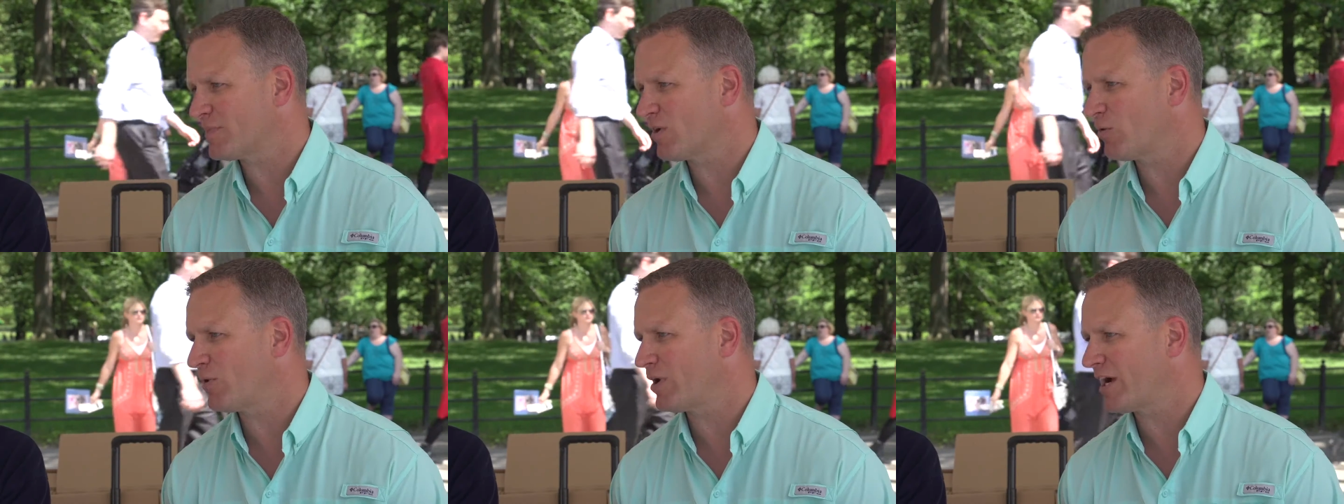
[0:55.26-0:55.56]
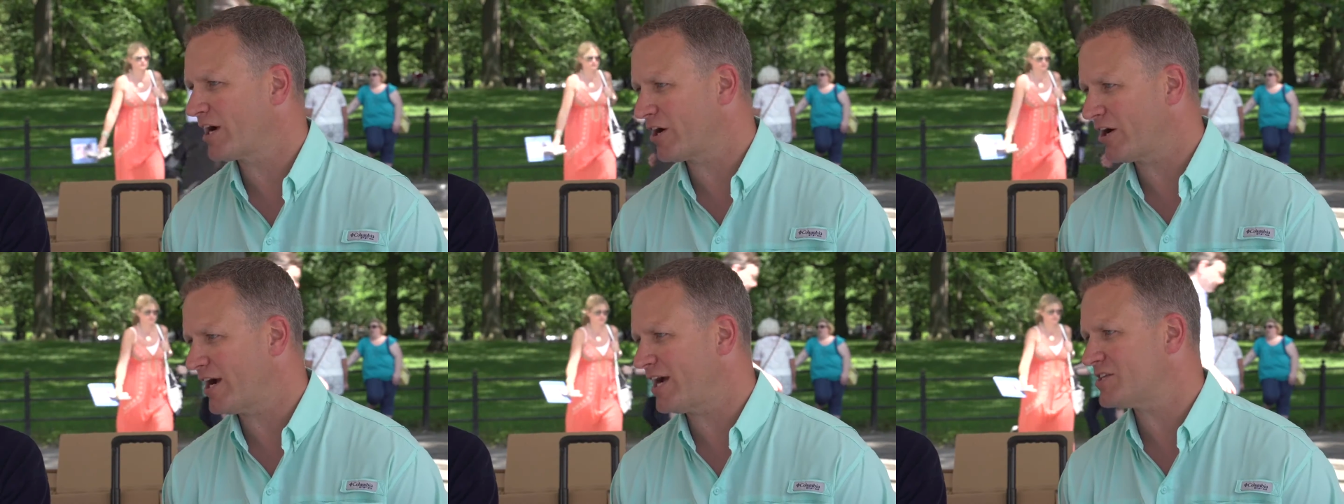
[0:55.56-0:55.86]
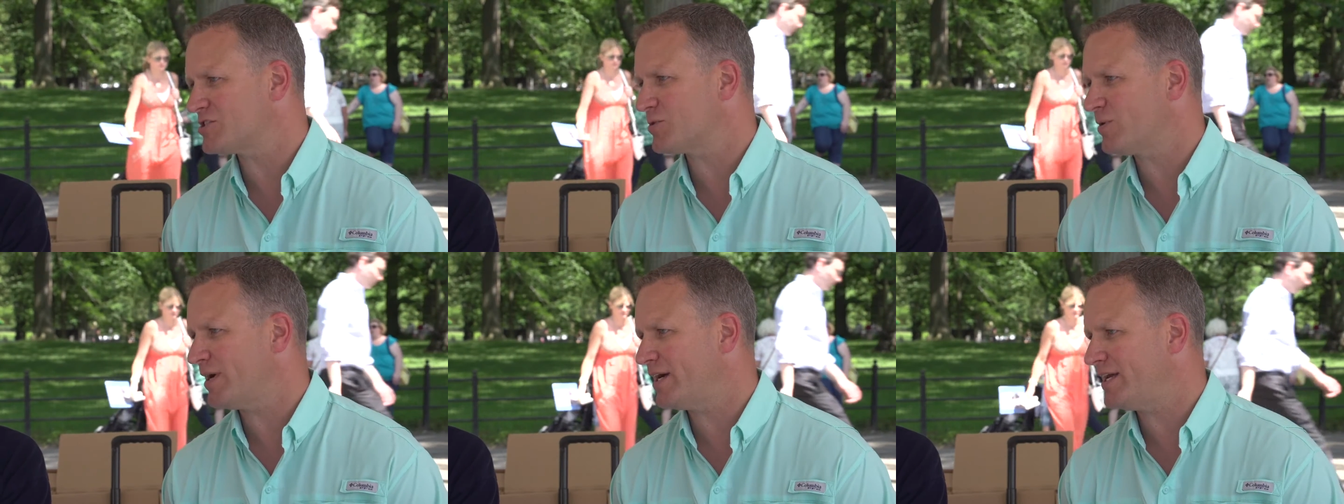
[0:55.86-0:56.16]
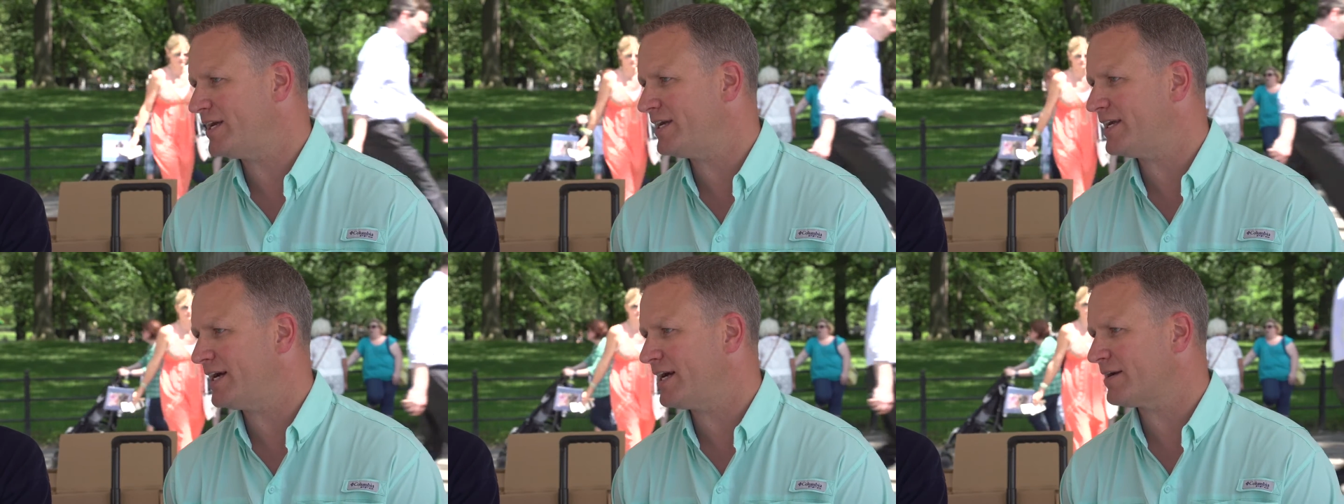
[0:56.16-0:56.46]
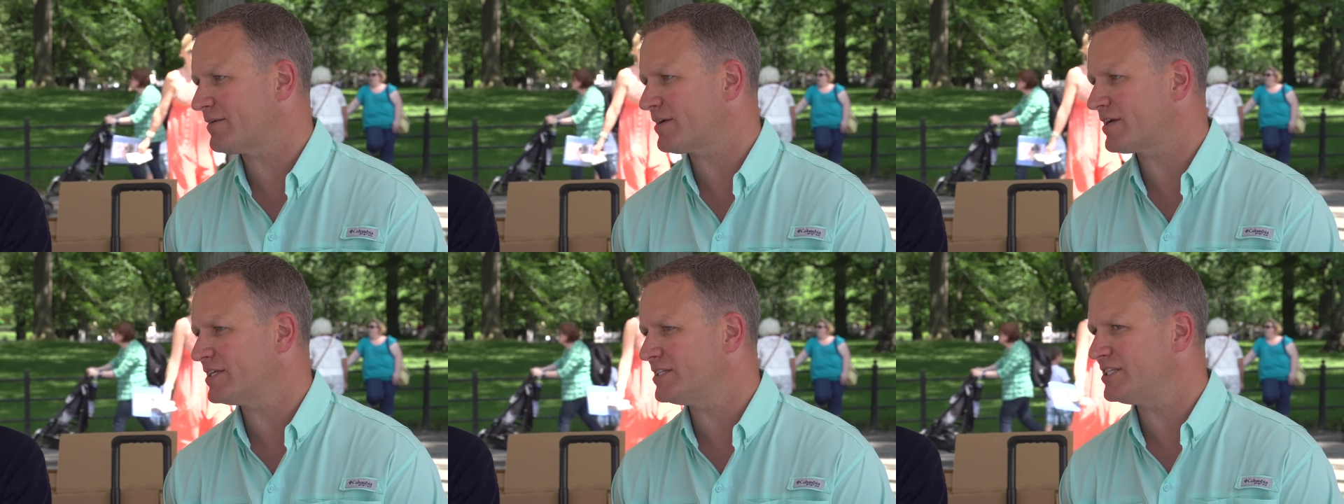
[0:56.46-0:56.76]
When I graduated,
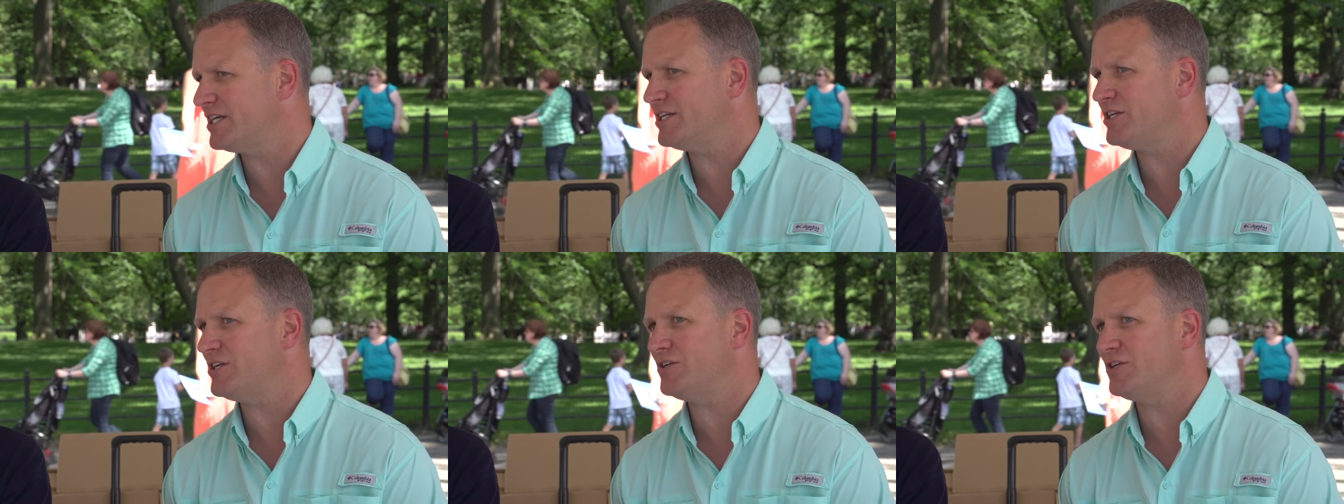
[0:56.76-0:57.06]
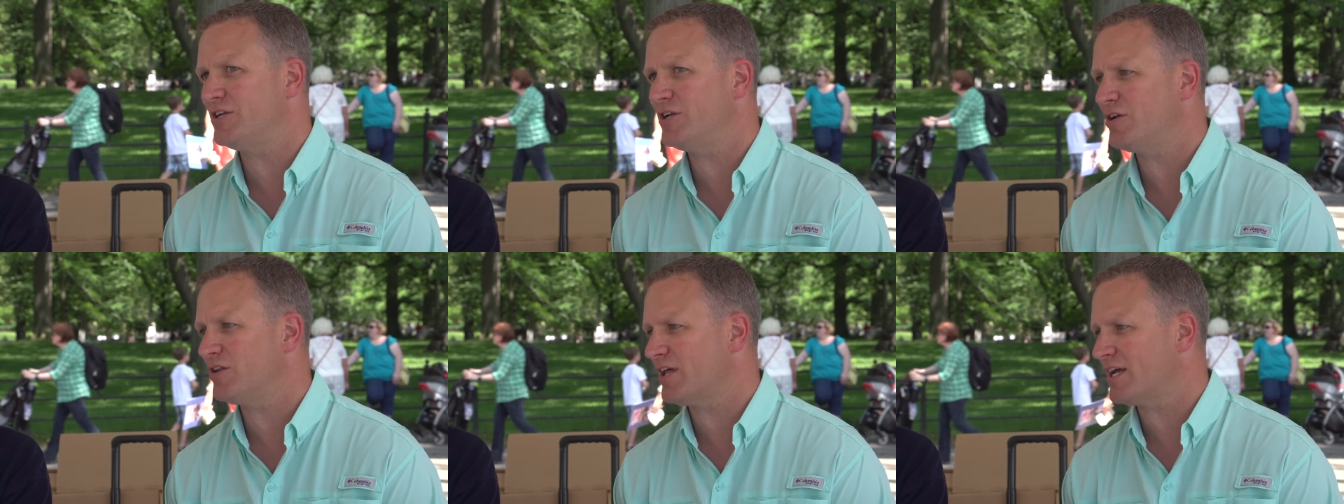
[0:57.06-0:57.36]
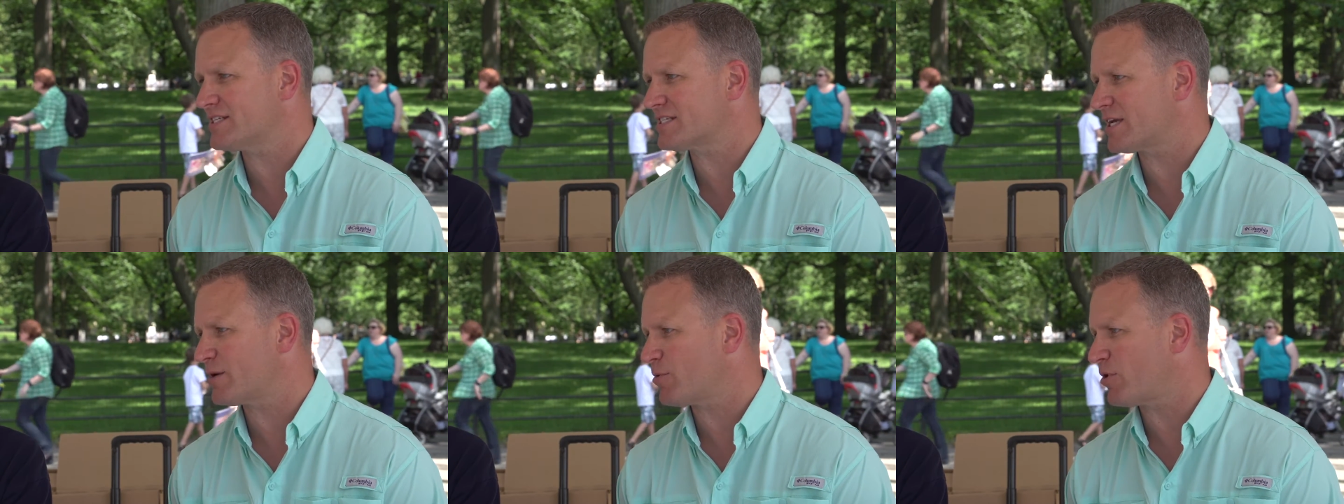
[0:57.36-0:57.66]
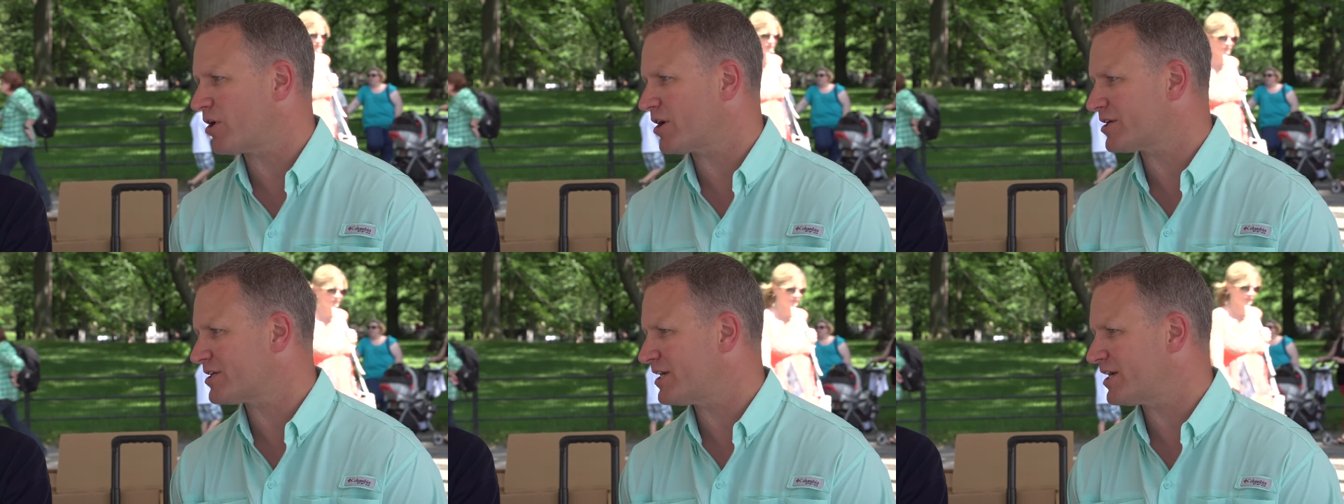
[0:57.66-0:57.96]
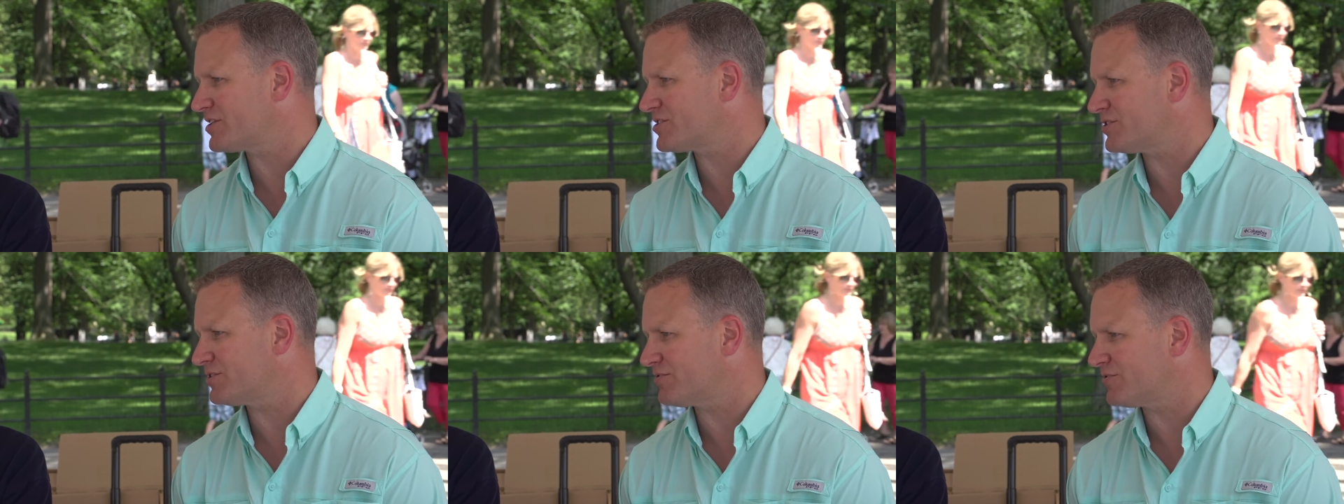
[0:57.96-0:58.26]
I continued to do landscape
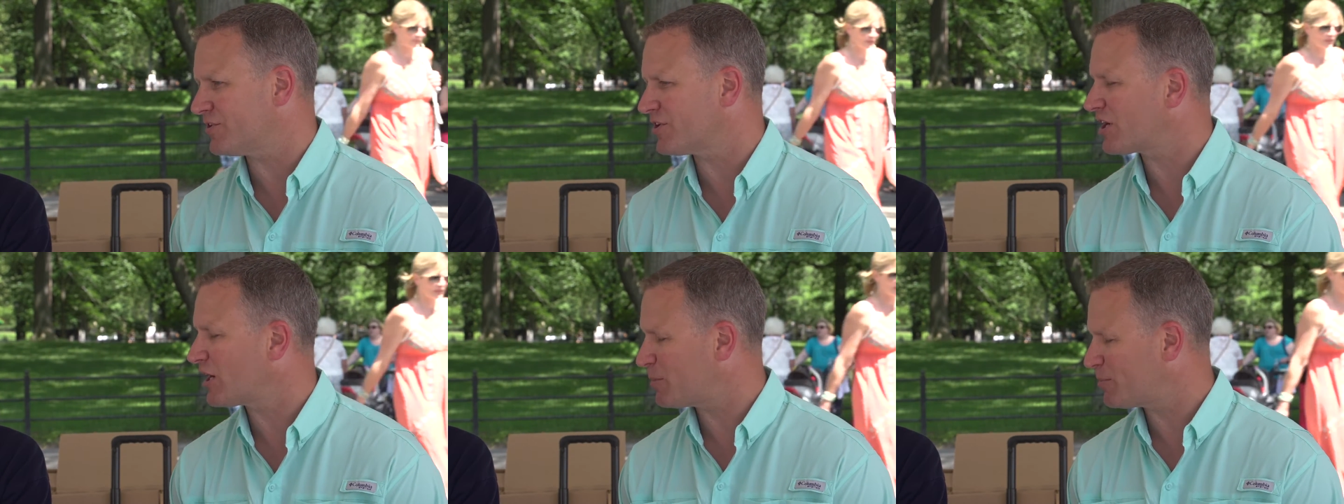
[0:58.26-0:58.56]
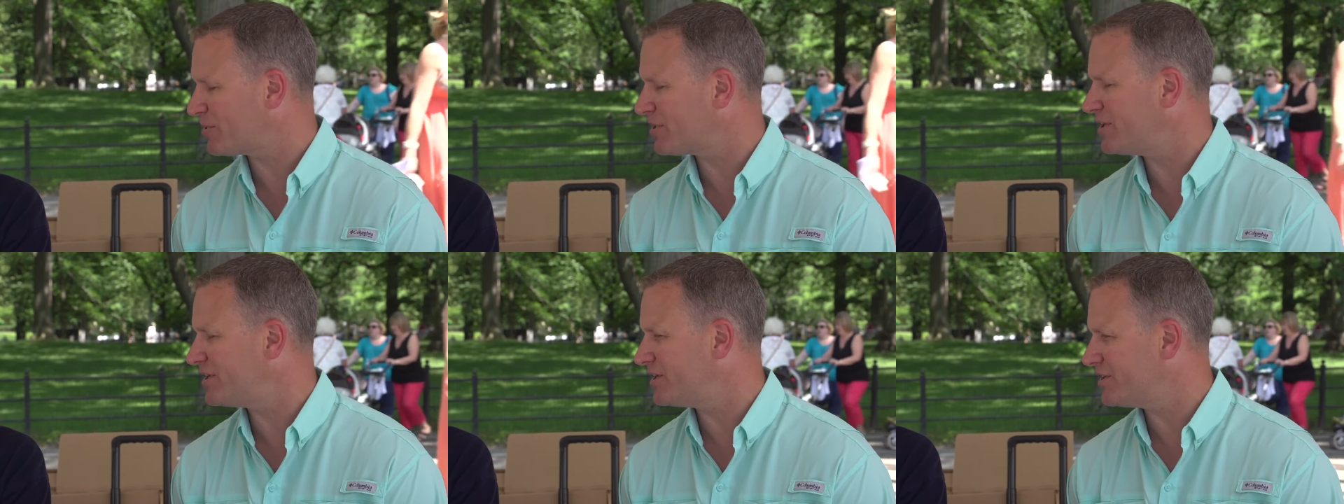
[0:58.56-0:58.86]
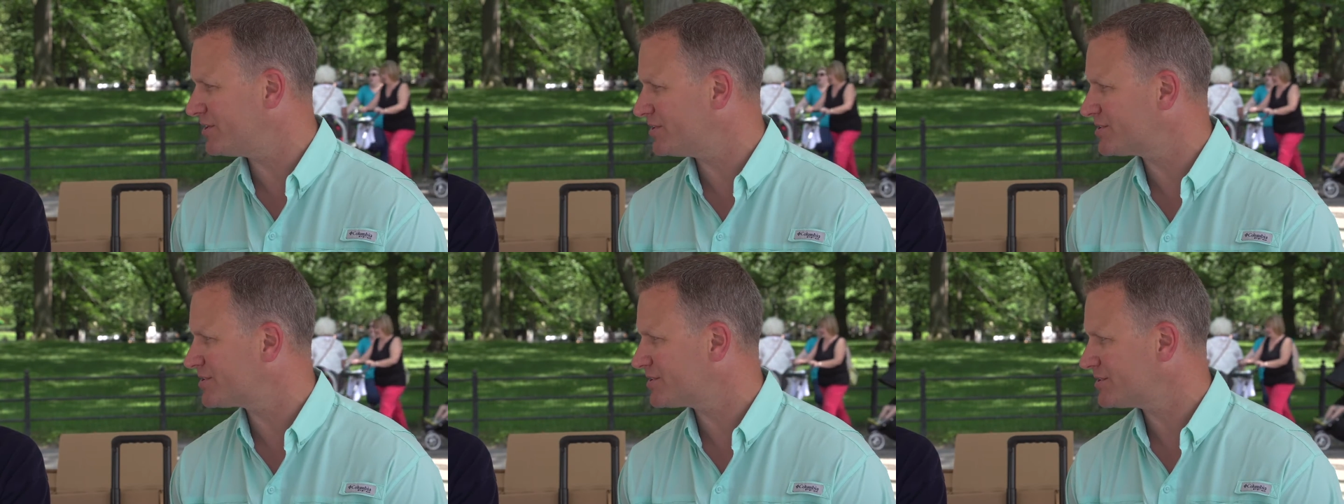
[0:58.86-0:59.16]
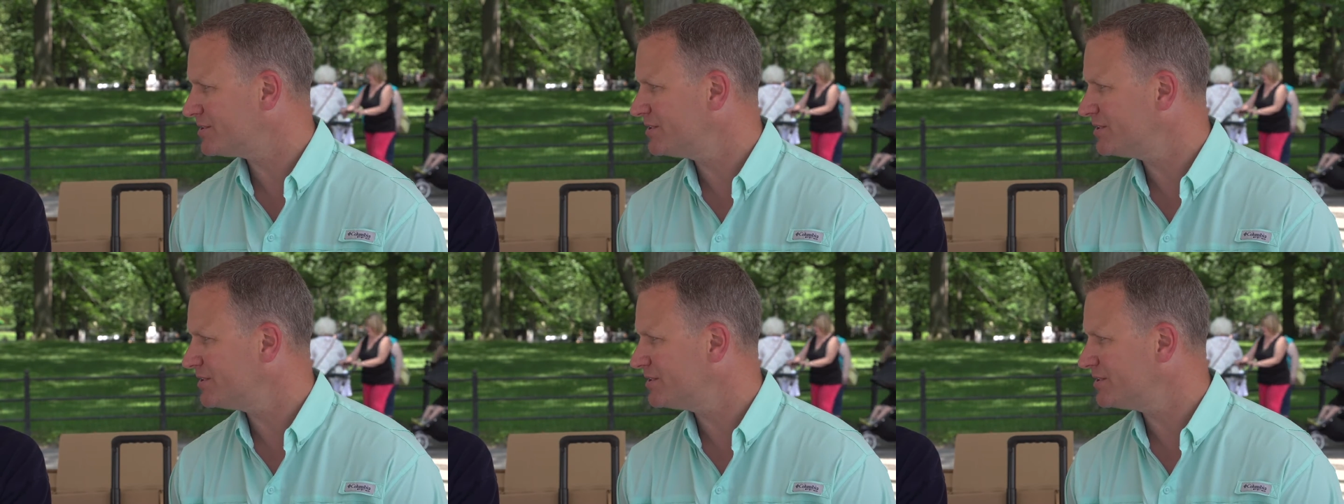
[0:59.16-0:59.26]
architecture for a couple of years,